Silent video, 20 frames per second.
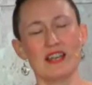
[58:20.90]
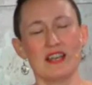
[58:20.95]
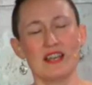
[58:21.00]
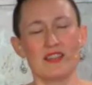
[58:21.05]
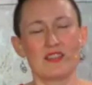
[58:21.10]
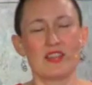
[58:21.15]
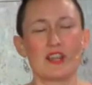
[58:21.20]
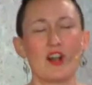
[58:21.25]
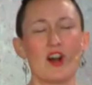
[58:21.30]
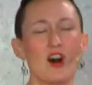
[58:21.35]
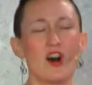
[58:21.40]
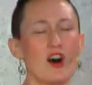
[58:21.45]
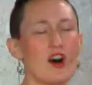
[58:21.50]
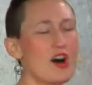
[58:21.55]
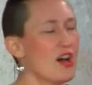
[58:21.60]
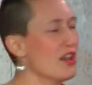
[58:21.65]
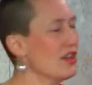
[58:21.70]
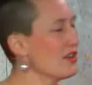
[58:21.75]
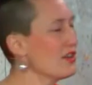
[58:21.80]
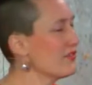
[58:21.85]
that
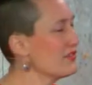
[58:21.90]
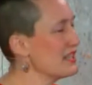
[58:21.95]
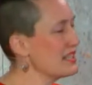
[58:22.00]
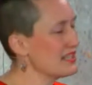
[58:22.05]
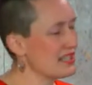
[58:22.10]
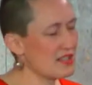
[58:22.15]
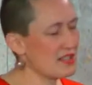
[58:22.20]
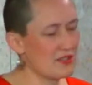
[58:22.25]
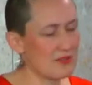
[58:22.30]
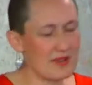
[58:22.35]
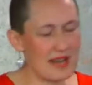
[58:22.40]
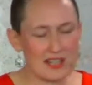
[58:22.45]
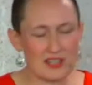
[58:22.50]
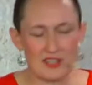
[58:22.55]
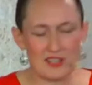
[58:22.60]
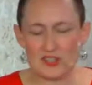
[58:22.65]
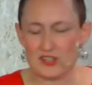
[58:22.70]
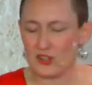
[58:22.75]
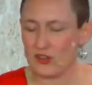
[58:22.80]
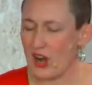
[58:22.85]
all of these
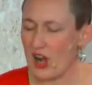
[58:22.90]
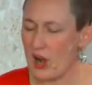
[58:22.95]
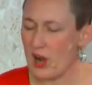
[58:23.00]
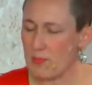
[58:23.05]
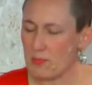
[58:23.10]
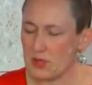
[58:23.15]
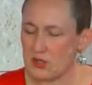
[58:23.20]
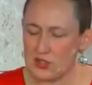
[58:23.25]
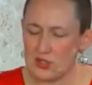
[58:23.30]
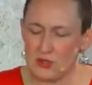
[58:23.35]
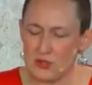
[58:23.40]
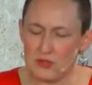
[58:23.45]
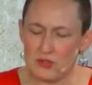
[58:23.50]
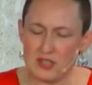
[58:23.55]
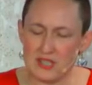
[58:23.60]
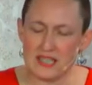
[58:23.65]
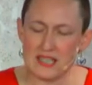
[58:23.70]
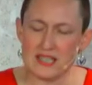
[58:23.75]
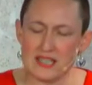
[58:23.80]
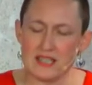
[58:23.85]
interactions are
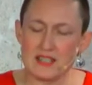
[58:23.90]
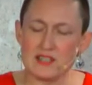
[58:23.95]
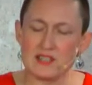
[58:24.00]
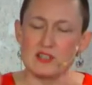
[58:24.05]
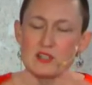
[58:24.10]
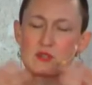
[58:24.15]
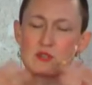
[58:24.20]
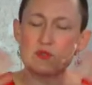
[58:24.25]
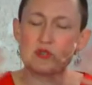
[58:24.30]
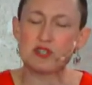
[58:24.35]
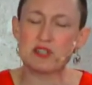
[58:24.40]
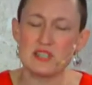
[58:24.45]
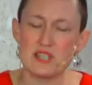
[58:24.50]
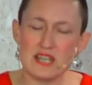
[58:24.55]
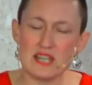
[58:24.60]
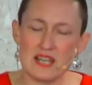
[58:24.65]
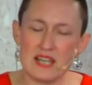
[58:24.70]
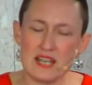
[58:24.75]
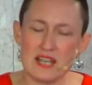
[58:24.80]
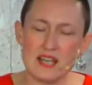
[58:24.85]
opportunities to
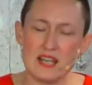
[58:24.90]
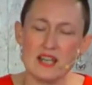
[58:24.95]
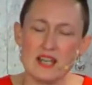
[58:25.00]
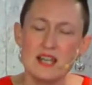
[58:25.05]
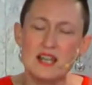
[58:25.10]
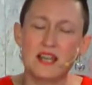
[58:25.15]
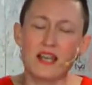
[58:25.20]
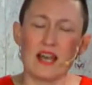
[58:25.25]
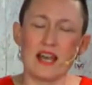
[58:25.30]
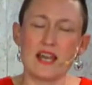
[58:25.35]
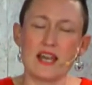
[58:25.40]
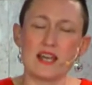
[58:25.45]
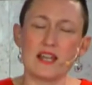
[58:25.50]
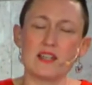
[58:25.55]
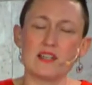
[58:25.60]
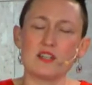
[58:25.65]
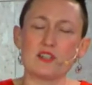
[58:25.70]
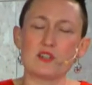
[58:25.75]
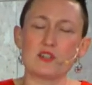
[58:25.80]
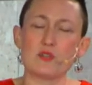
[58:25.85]
see
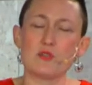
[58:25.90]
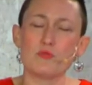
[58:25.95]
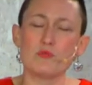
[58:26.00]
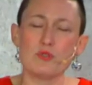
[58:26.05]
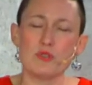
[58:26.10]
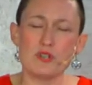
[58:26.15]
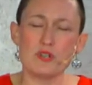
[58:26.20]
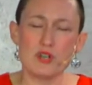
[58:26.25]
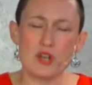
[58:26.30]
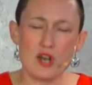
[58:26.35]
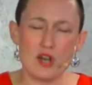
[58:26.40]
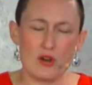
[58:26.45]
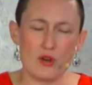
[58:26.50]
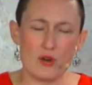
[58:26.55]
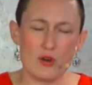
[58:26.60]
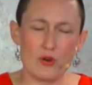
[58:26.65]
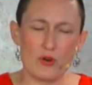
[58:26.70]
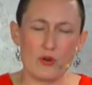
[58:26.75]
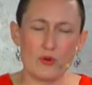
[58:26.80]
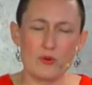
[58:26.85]
and to
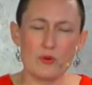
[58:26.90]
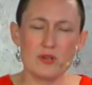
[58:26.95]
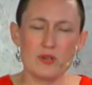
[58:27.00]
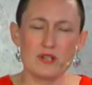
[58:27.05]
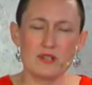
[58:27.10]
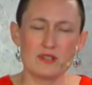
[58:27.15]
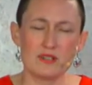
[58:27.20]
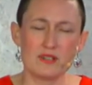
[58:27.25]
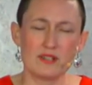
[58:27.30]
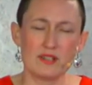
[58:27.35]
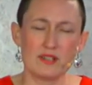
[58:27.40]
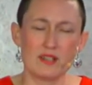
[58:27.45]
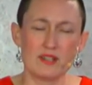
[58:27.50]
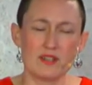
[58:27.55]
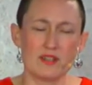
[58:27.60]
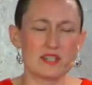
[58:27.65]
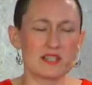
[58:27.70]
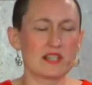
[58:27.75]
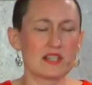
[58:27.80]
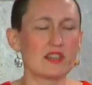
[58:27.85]
know
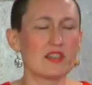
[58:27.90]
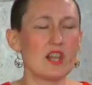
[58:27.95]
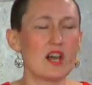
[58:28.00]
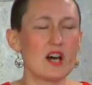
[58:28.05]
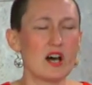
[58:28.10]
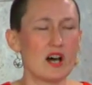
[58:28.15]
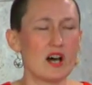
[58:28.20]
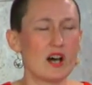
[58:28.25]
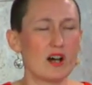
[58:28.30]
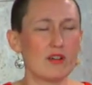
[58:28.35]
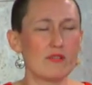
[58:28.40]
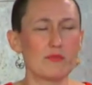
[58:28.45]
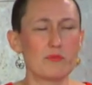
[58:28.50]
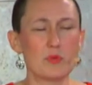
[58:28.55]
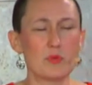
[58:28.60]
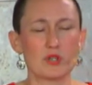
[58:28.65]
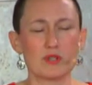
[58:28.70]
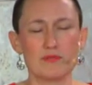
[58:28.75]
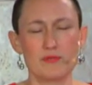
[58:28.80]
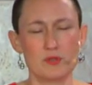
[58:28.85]
this love
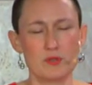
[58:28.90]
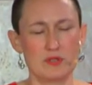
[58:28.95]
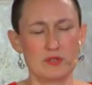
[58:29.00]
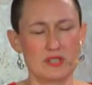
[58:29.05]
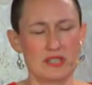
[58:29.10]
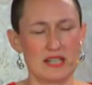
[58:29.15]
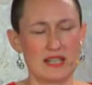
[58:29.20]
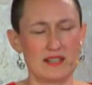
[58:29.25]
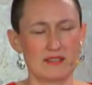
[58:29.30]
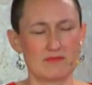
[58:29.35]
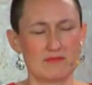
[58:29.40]
more fully,